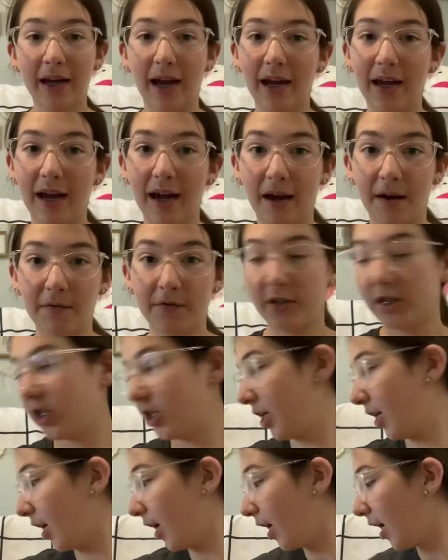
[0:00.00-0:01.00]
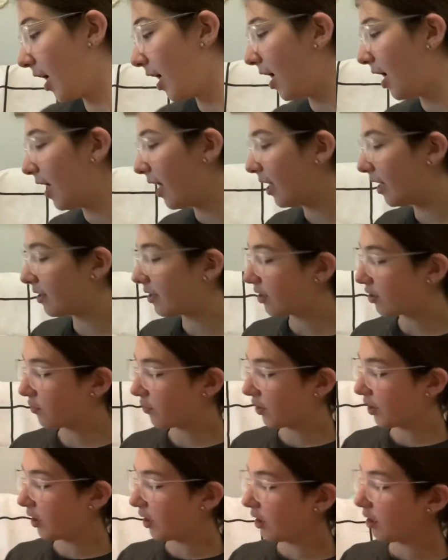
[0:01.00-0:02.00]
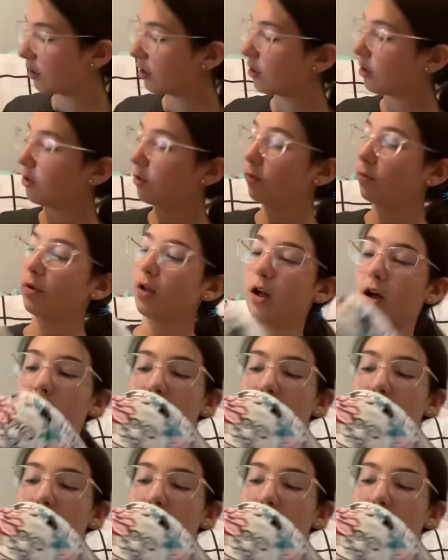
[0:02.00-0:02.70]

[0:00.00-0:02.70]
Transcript: I have this year is this really cute